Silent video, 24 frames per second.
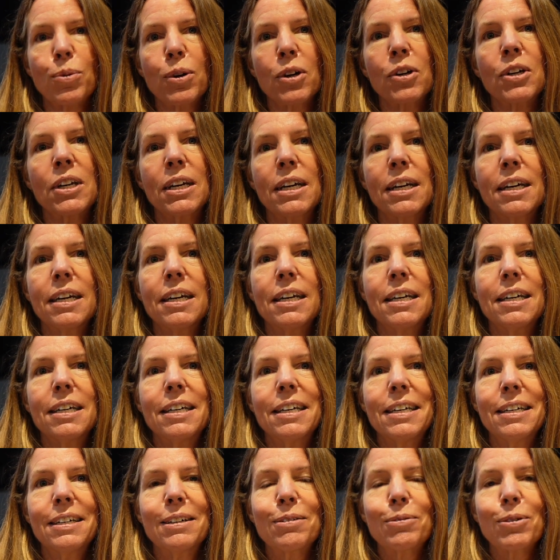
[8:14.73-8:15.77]
we're going
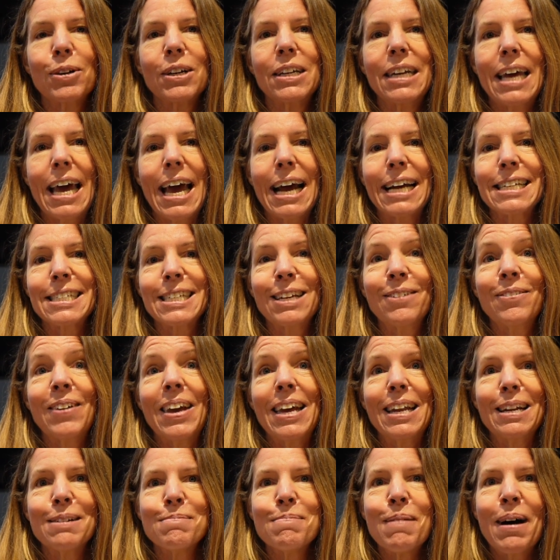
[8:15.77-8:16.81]
to
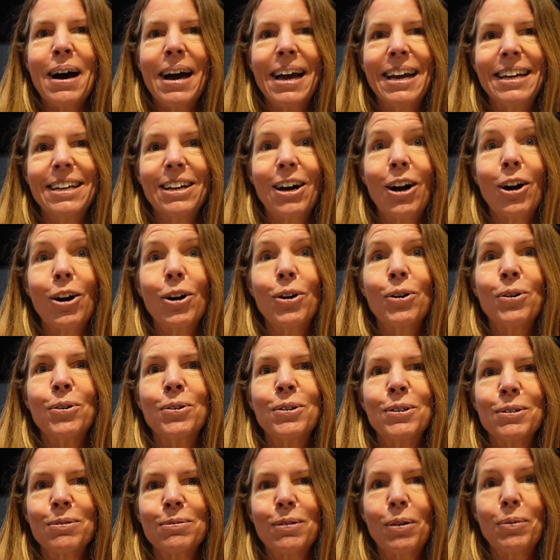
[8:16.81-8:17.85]
excavate and mine our
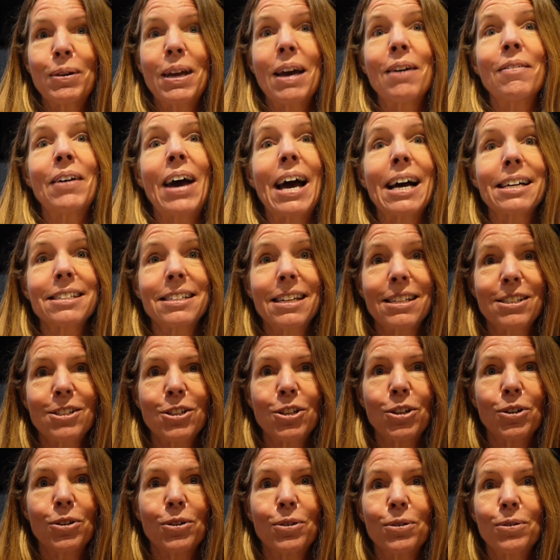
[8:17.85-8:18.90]
own, what we have access
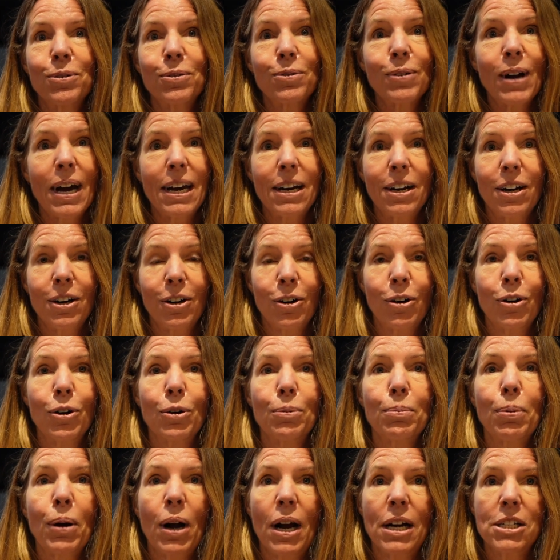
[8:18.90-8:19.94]
to right on our
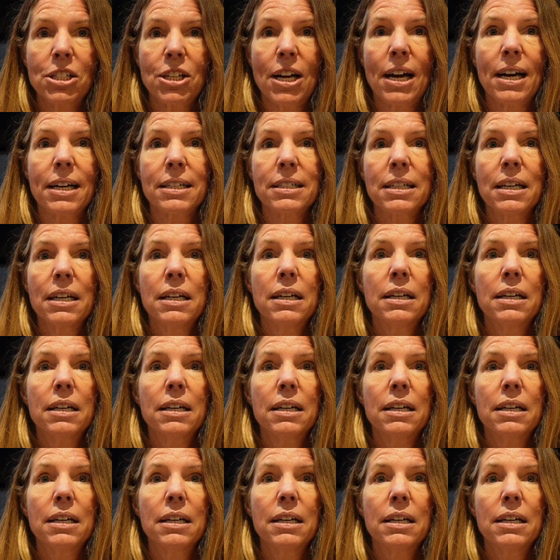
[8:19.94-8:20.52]
own project.